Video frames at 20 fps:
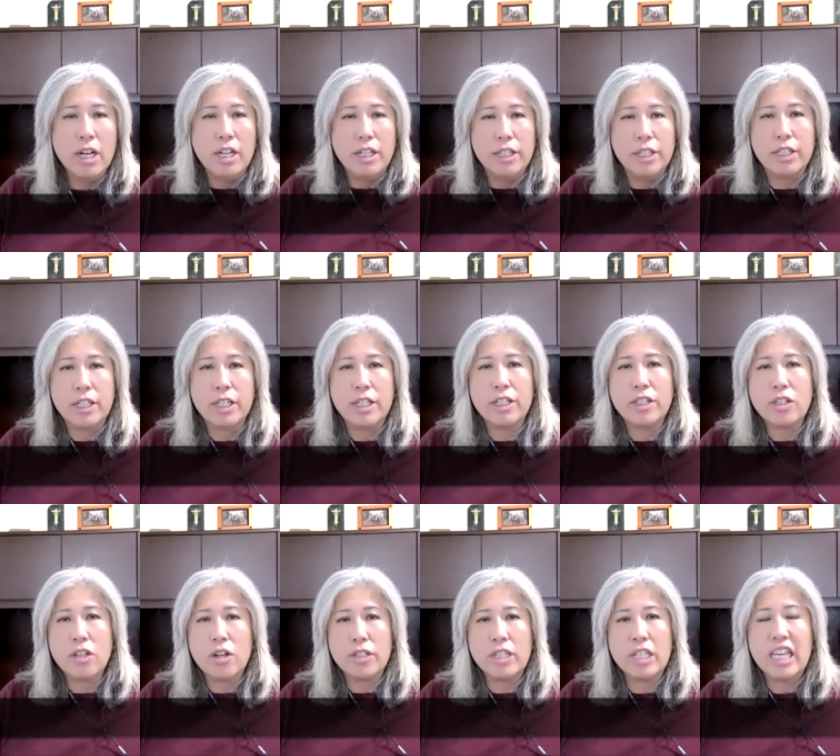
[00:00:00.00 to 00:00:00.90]
You're gonna
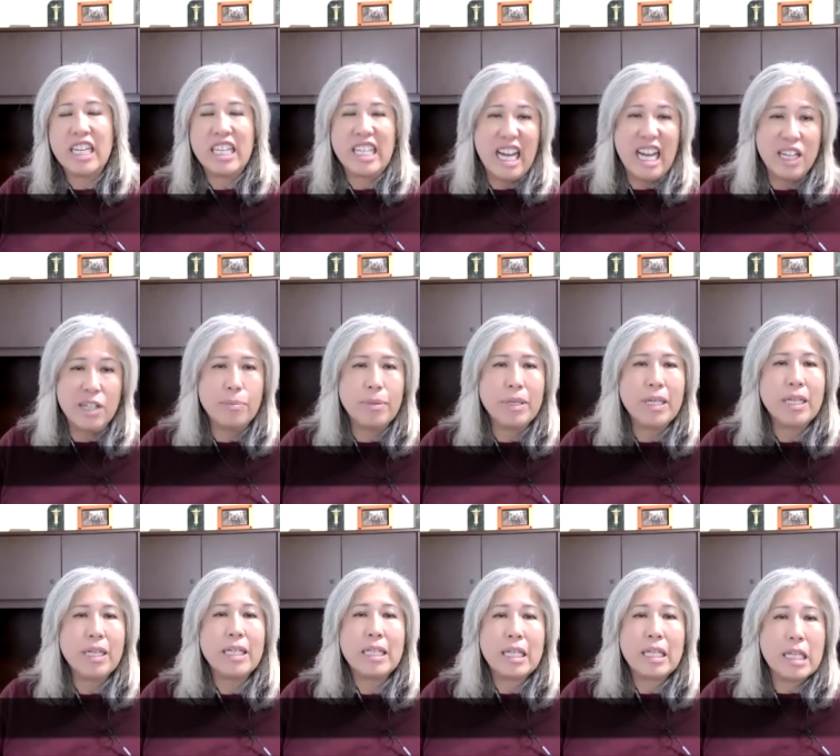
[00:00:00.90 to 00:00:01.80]
start seeing
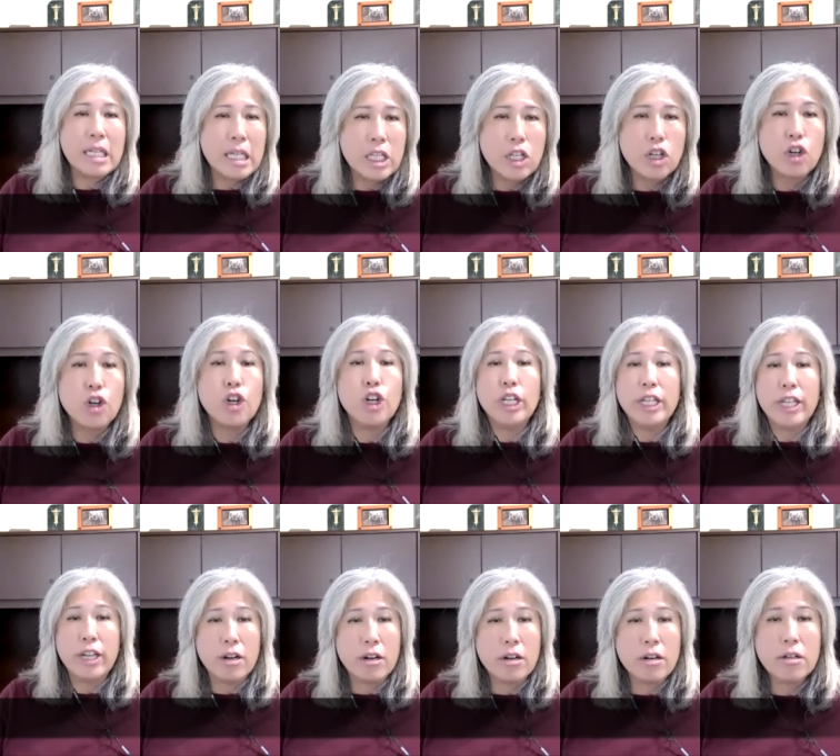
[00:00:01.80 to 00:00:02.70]
diabetes
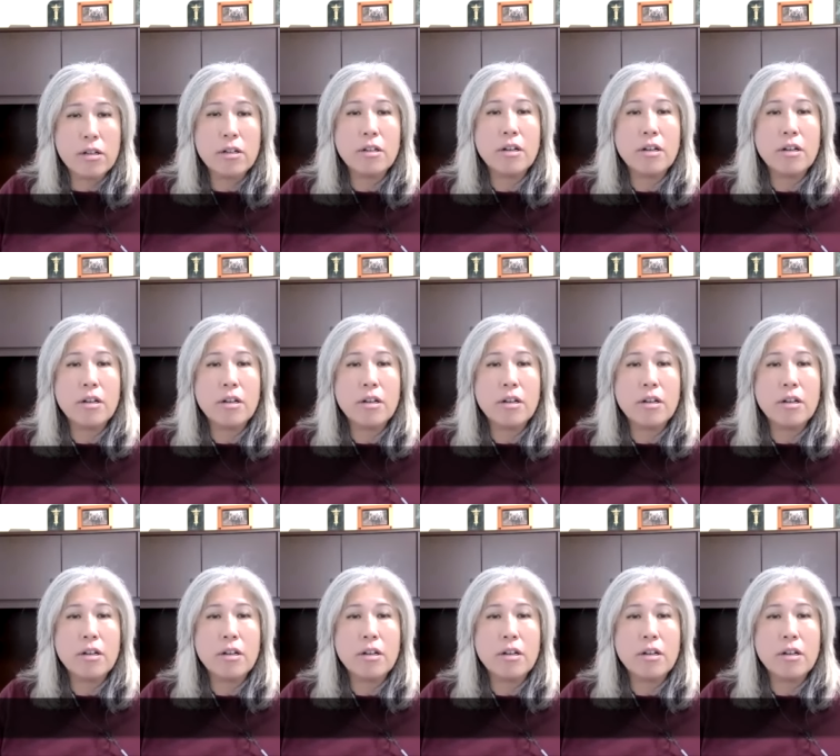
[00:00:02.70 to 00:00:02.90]
earlier,